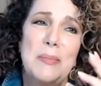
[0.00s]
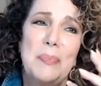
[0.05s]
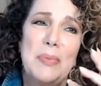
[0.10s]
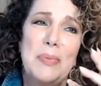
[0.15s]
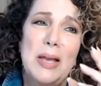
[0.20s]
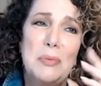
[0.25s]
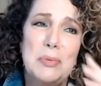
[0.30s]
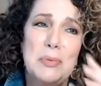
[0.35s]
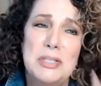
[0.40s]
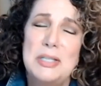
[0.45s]

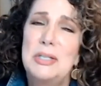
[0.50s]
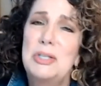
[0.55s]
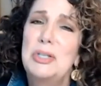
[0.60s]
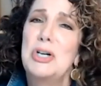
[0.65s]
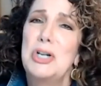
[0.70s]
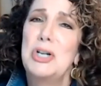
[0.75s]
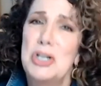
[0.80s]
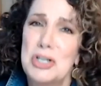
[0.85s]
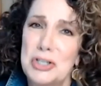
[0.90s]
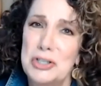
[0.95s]
I was in
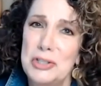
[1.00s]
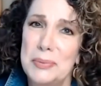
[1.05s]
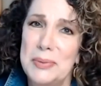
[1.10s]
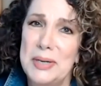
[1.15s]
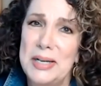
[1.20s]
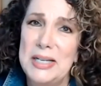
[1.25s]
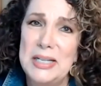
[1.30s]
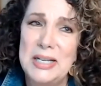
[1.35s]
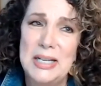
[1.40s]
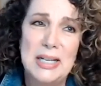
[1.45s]

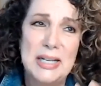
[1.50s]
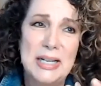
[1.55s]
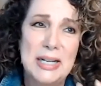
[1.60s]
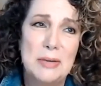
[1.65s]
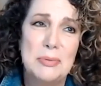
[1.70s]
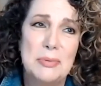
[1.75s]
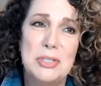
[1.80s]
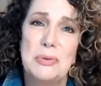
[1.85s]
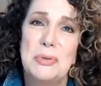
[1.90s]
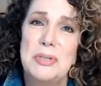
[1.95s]
Cordoba and I
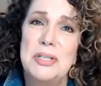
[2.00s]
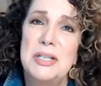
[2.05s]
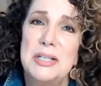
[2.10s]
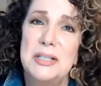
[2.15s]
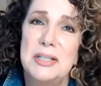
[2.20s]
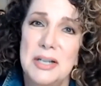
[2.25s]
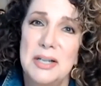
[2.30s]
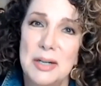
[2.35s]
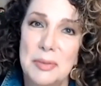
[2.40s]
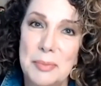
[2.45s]
was doing a
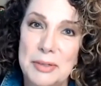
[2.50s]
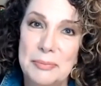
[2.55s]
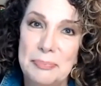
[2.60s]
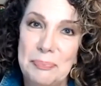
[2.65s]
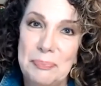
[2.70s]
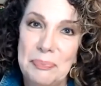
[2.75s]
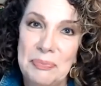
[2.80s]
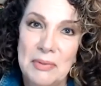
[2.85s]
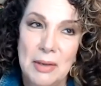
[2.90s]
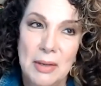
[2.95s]
Carmen.
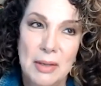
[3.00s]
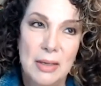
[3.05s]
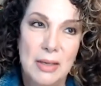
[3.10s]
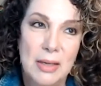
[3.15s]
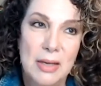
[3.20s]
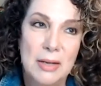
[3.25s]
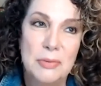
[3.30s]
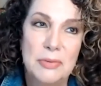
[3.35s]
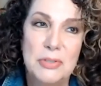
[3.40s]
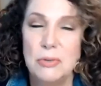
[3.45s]

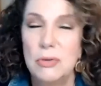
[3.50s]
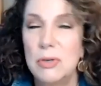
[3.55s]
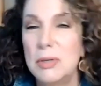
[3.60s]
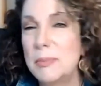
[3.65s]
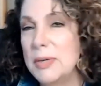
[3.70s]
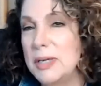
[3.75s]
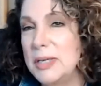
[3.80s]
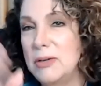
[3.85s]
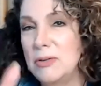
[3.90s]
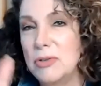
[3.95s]
And I was doing
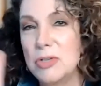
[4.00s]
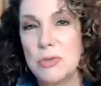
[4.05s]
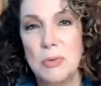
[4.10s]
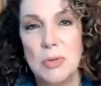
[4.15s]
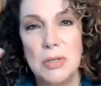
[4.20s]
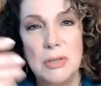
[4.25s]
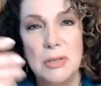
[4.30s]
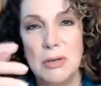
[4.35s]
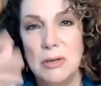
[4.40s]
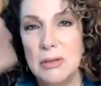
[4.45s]
my
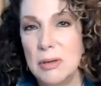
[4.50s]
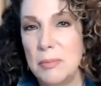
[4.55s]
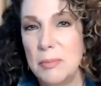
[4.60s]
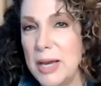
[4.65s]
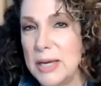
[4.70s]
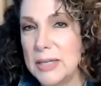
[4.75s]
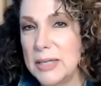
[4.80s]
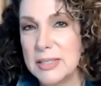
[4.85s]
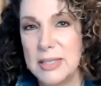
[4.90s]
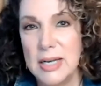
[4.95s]
usual yoga
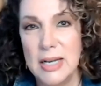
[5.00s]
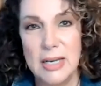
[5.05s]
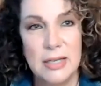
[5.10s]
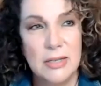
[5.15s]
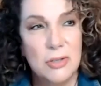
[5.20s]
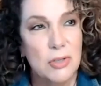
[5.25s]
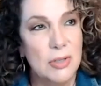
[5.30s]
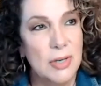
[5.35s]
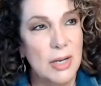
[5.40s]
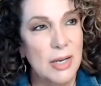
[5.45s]

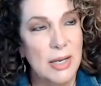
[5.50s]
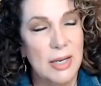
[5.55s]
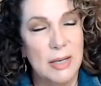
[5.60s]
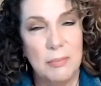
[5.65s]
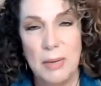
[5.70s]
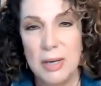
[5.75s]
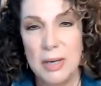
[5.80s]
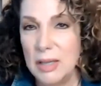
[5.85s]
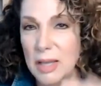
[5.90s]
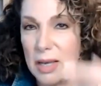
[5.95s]
backstage, and I had
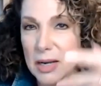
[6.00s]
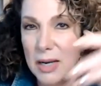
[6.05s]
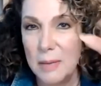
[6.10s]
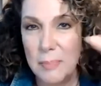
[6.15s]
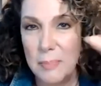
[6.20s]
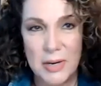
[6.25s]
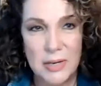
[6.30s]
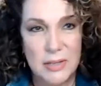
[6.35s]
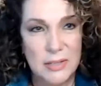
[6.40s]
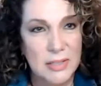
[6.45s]
my leg
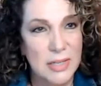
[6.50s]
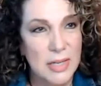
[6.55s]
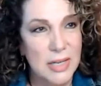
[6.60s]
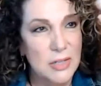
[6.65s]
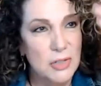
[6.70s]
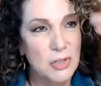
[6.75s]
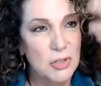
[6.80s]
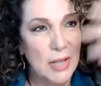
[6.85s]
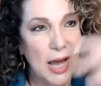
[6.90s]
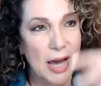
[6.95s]
up on a
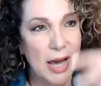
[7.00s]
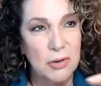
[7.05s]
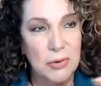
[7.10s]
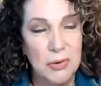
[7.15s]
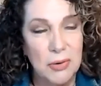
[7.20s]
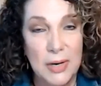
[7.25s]
stage ladder,